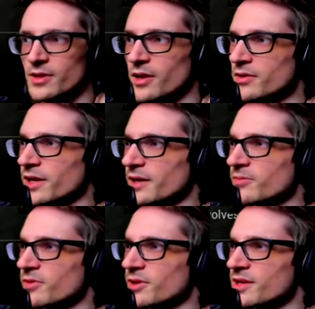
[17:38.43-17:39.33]
Okay,
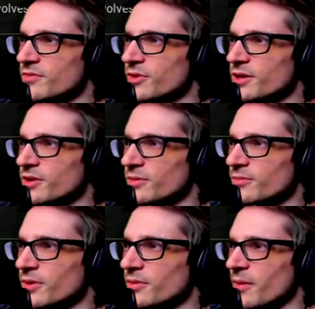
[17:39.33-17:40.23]
for a key for here.
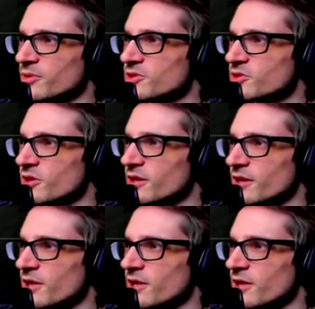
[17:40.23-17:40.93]
I'm just gonna